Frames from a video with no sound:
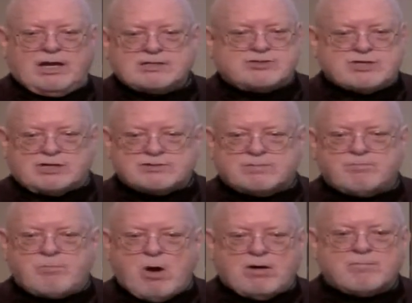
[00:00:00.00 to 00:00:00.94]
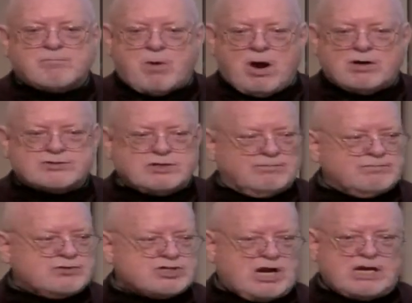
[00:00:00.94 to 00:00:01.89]
It's just part and parcel
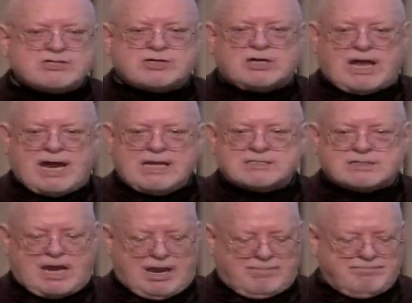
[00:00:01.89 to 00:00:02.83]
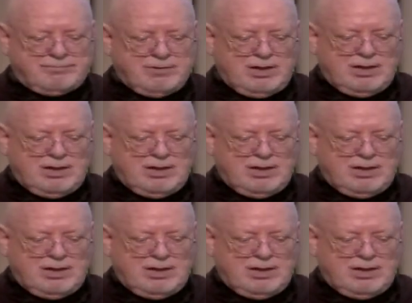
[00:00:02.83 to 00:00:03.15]
of changing landscape.